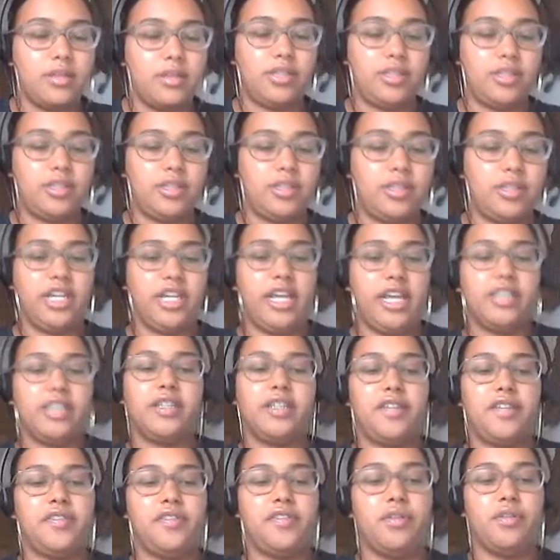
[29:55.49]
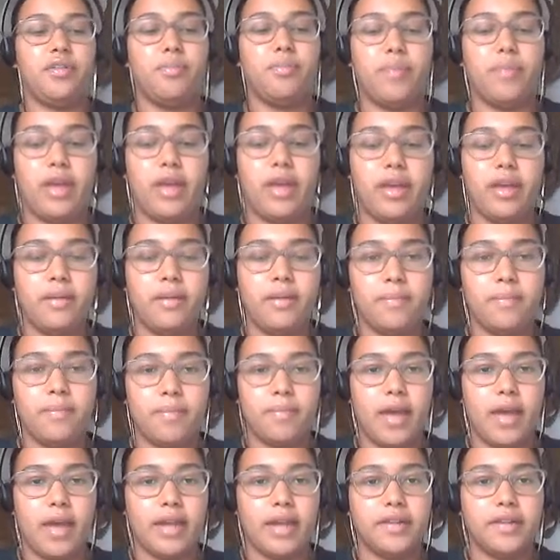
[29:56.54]
change this number
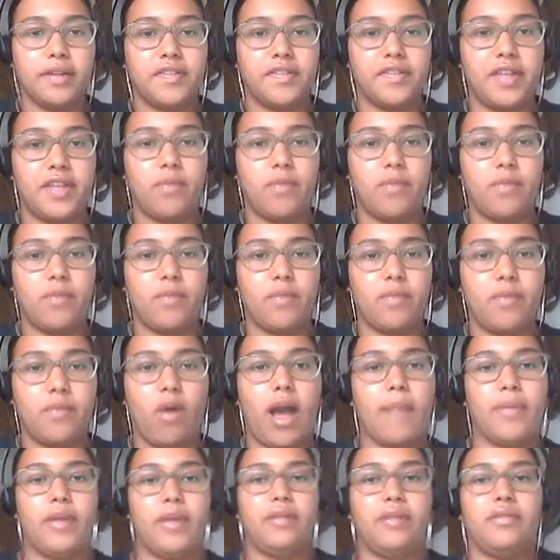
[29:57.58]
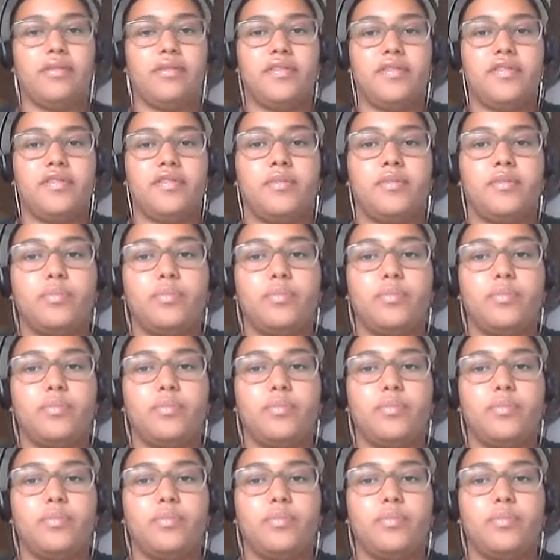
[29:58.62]
and see what happens.